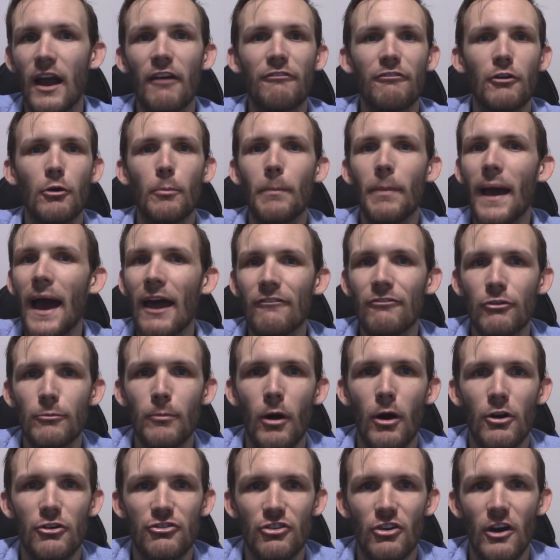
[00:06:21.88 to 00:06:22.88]
I feel bad for
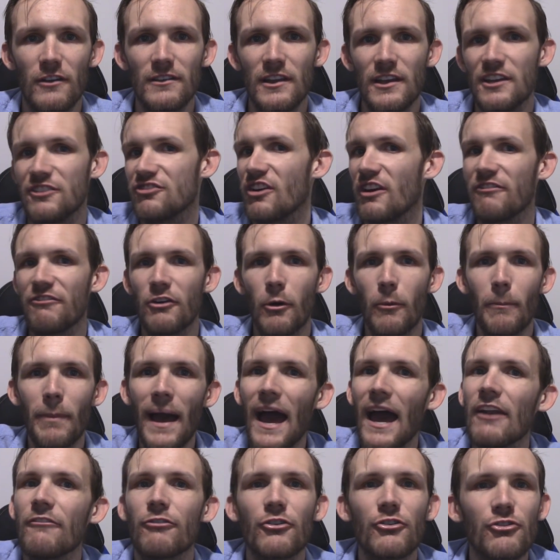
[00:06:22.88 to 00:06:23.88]
Marshawn Lynch. I feel
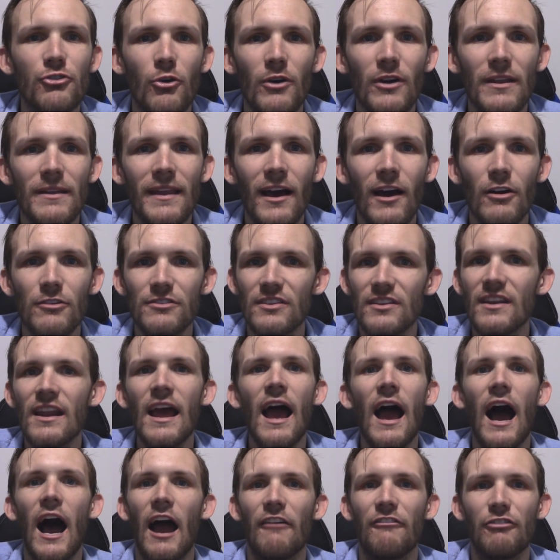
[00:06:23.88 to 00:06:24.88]
bad for Jordy Nelson.
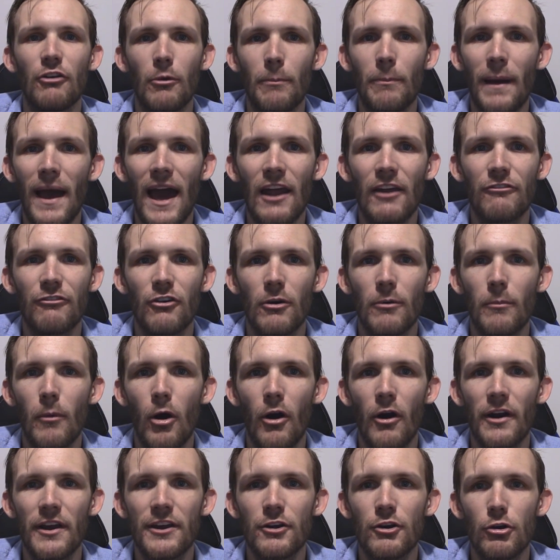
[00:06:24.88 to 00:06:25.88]
I feel bad for
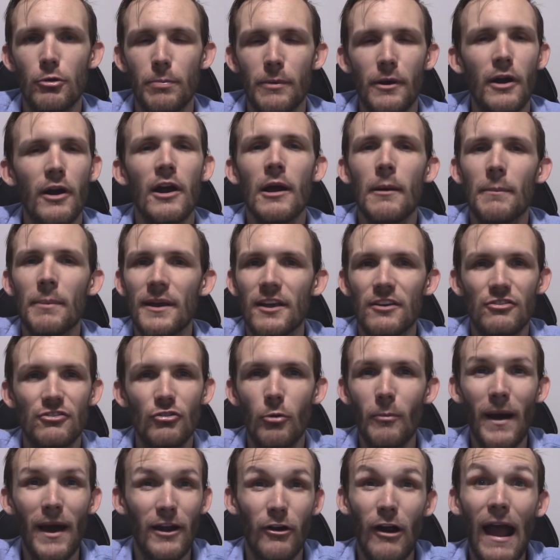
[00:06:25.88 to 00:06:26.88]
Amari Cooper. Because
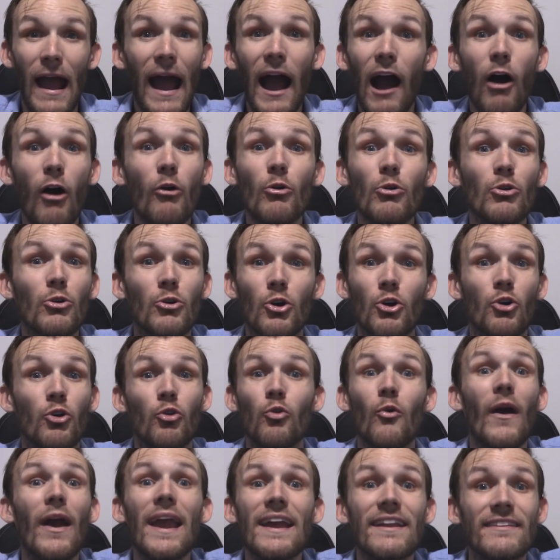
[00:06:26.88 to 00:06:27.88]
no matter how
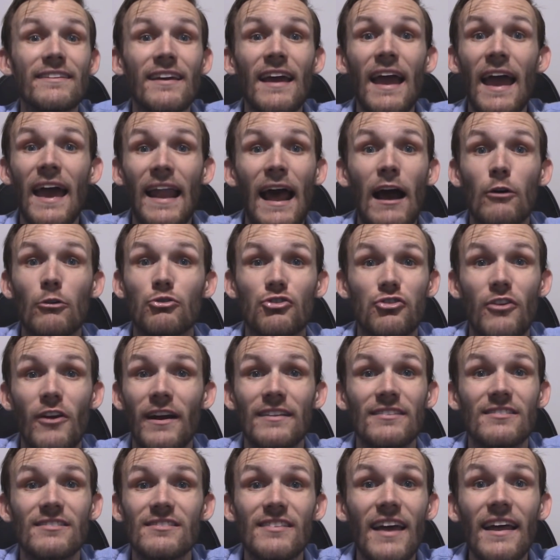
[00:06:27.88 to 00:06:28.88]
great and how
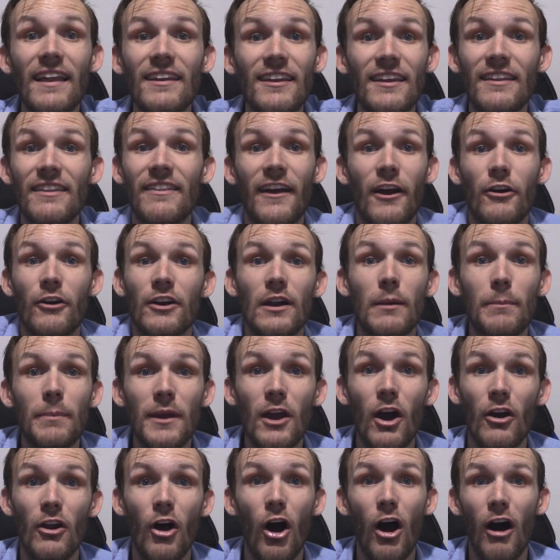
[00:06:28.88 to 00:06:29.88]
transcendent they're going to be
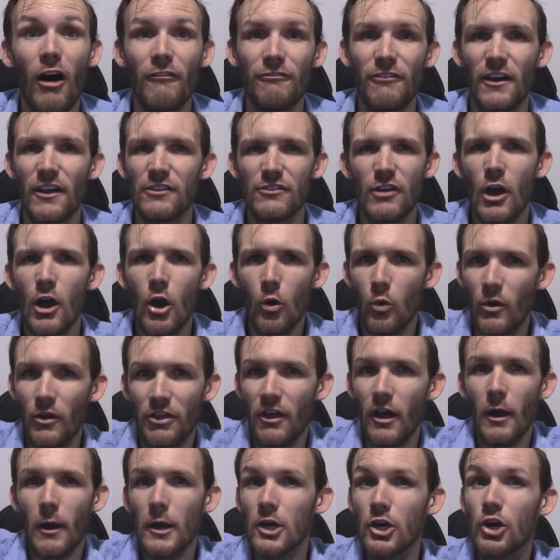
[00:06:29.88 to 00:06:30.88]
on offense,
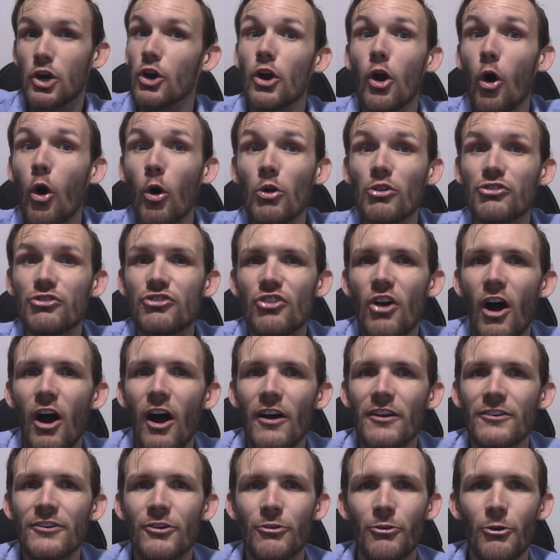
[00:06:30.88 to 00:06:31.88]
with good old
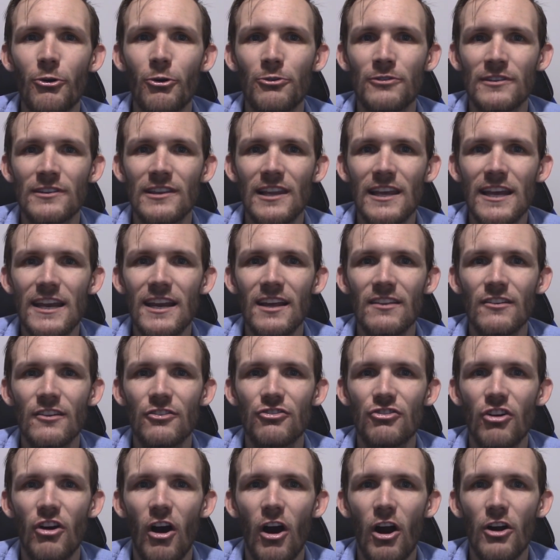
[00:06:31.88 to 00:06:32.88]
Jon Gruden leading the
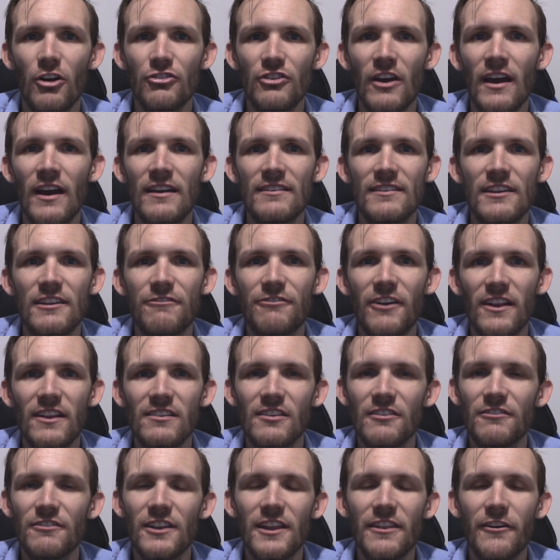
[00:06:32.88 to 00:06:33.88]
charge,
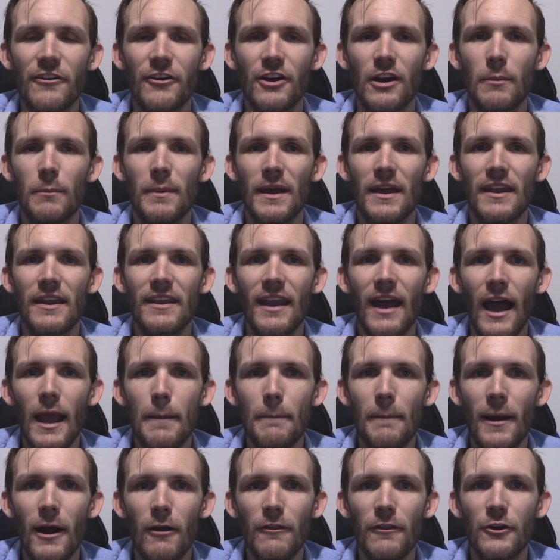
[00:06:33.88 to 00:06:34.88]
defensively they're going to be a
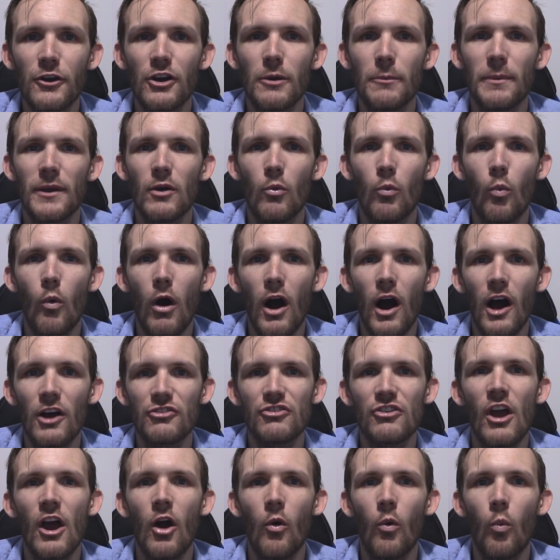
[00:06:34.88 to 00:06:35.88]
nightmare. They're going to be a
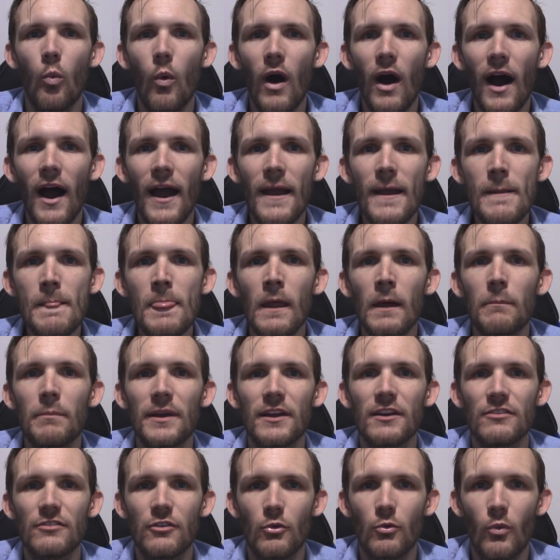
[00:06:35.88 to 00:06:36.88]
wash. Why?
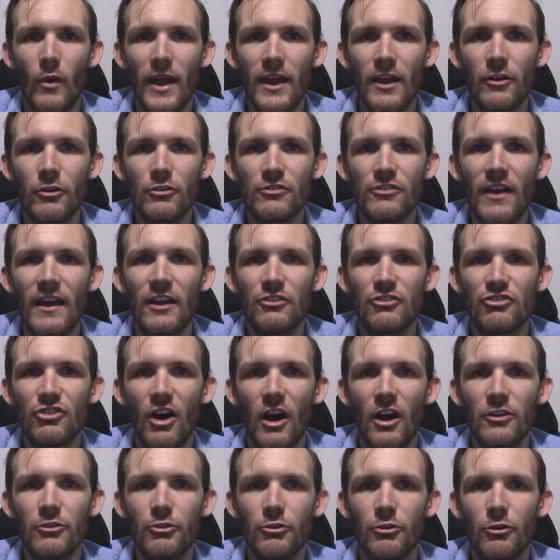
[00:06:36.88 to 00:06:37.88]
Because the Raiders and
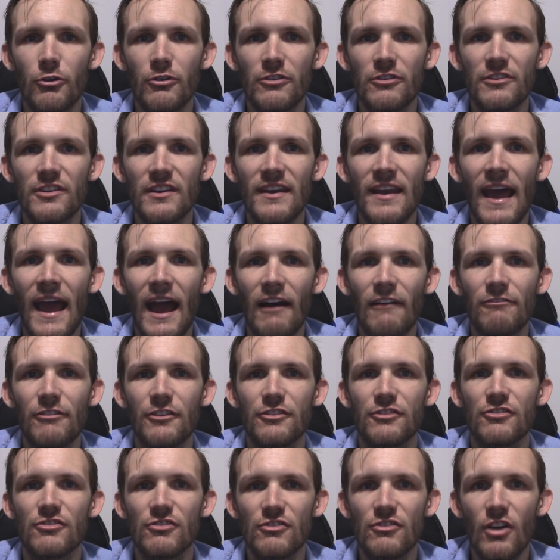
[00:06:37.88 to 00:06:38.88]
Jon Gruden didn't have the
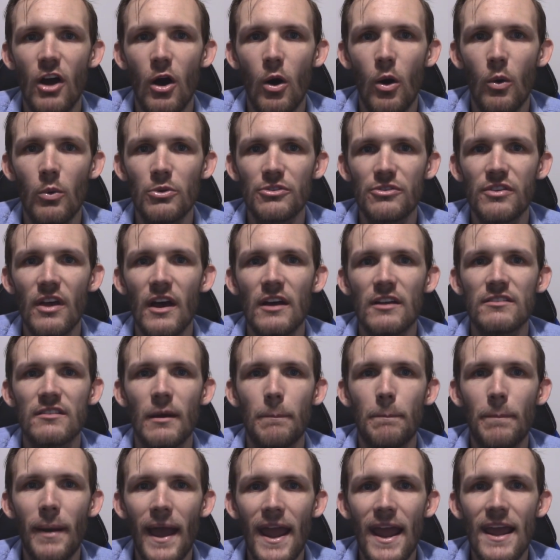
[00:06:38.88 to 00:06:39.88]
stones to
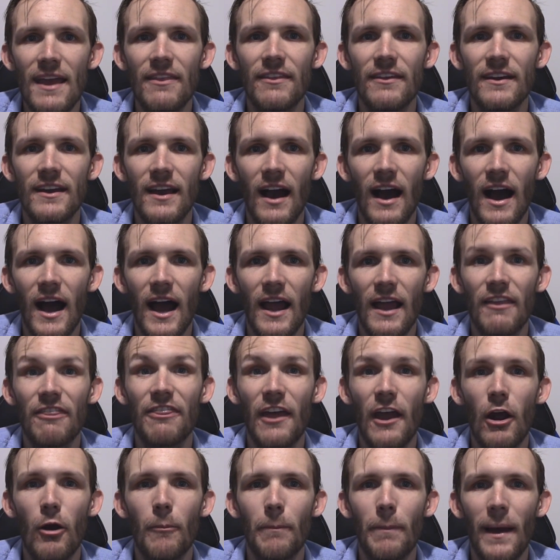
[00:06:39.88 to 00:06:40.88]
pay the guy,
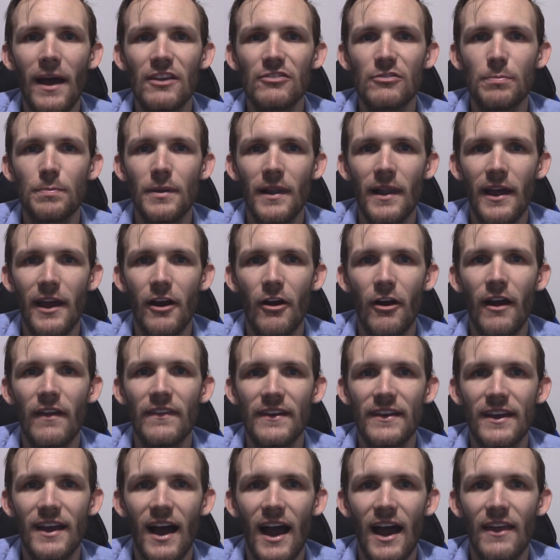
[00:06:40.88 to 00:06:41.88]
their best player, and
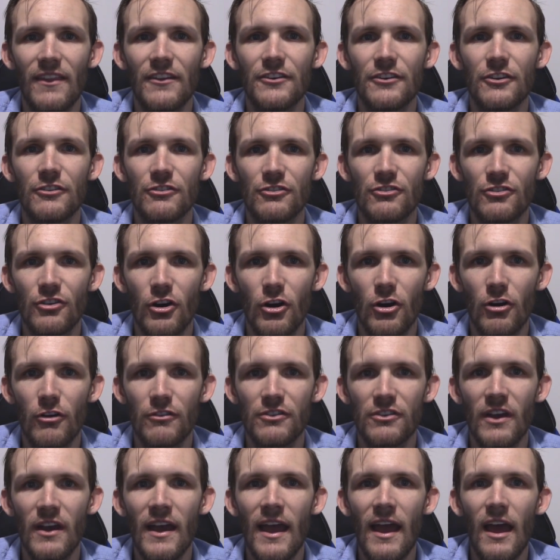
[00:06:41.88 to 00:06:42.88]
the guy that
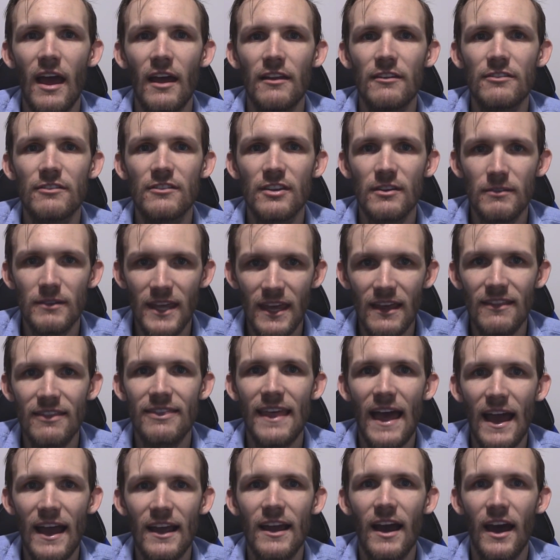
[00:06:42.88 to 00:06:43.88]
deserves to get
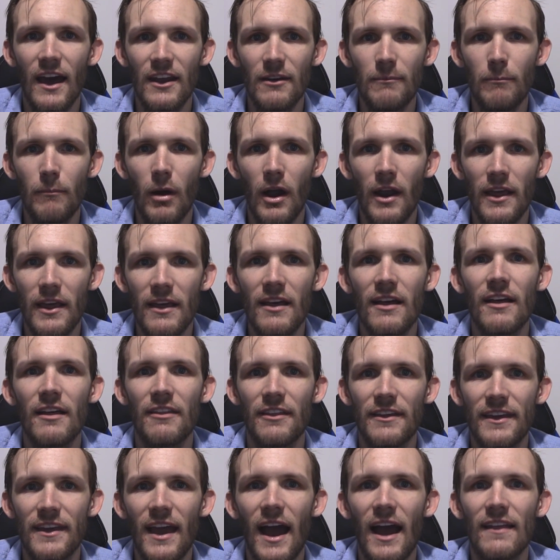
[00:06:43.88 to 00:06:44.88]
that kind of money.
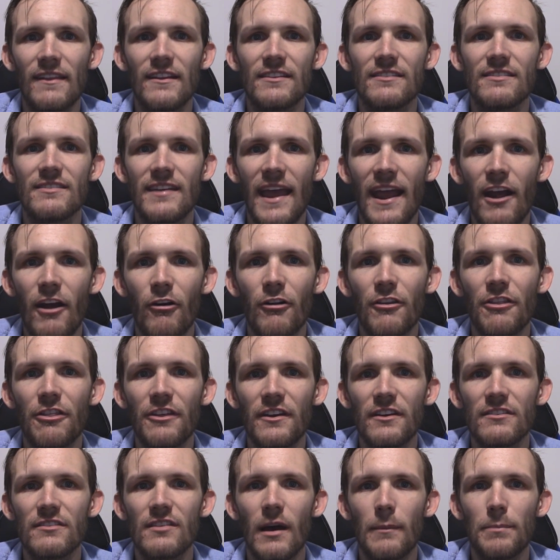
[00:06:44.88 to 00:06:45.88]
The guy that's tearing
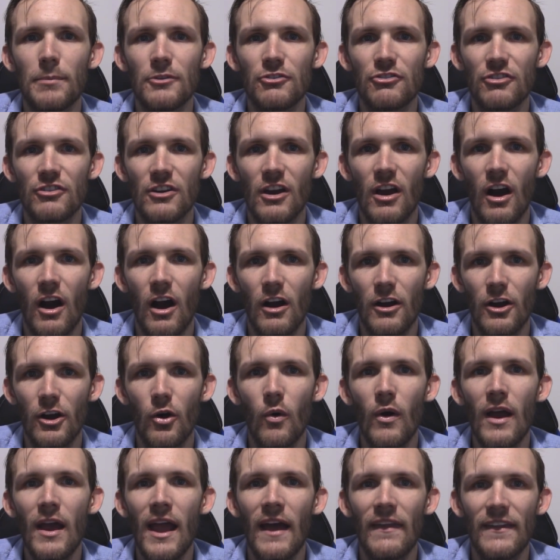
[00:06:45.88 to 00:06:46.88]
things up in
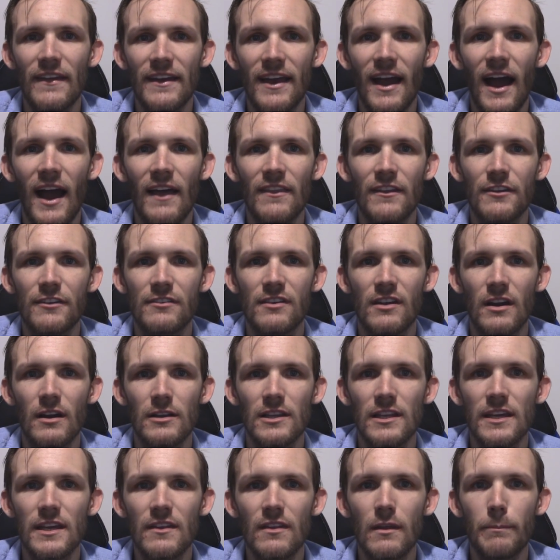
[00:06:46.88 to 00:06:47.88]
Chicago and the guy that is going
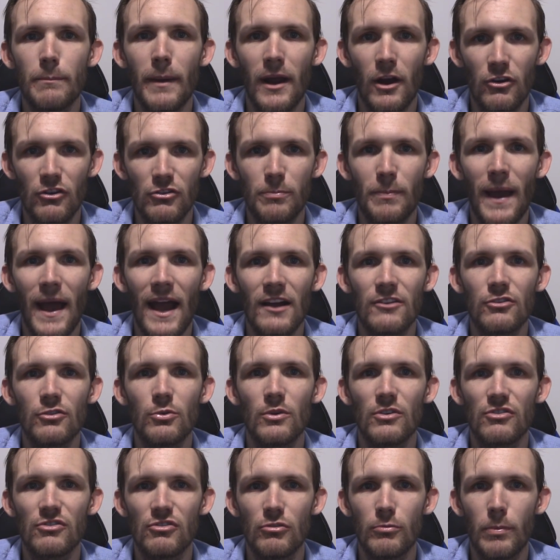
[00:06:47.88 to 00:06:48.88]
to lead the Bears back
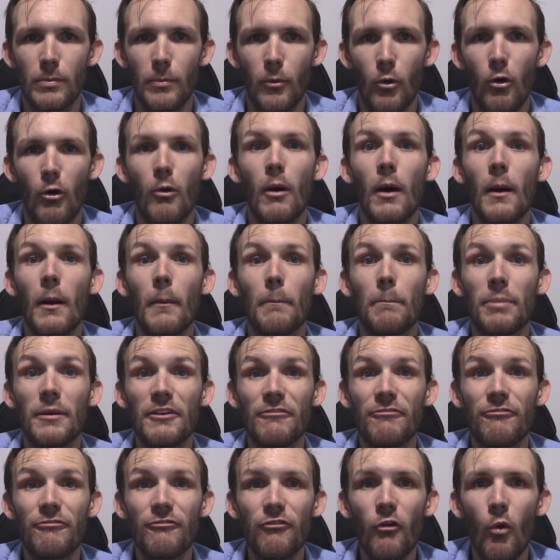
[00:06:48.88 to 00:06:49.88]
to a Super Bowl
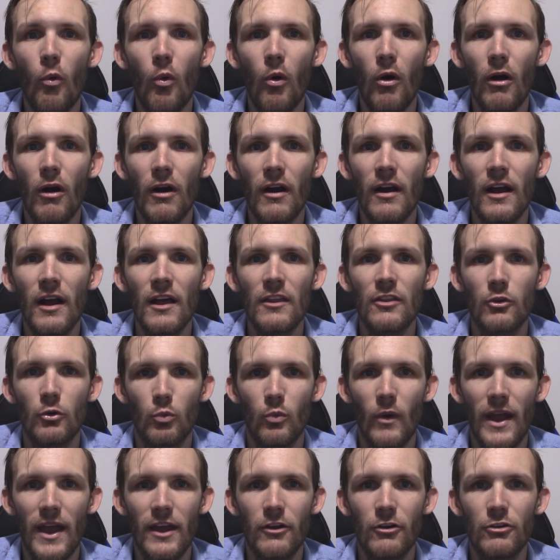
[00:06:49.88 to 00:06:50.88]
before the
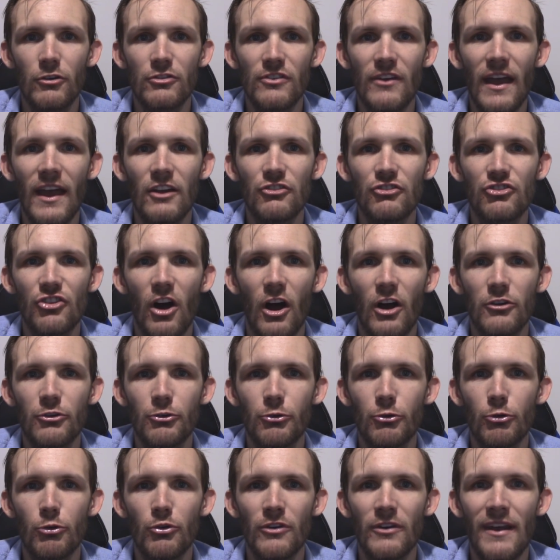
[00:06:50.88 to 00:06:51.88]
Raiders and Jon
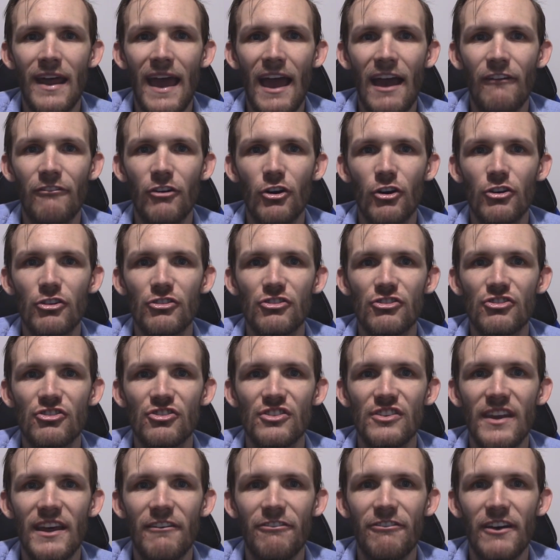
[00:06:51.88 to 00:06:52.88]
Gruden ever
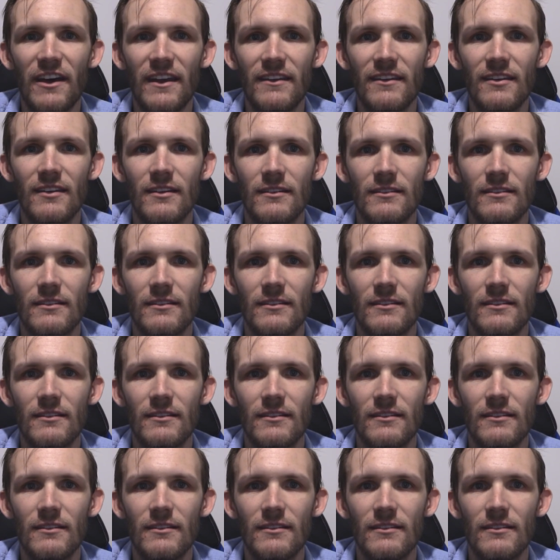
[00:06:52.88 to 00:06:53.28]
sniff it.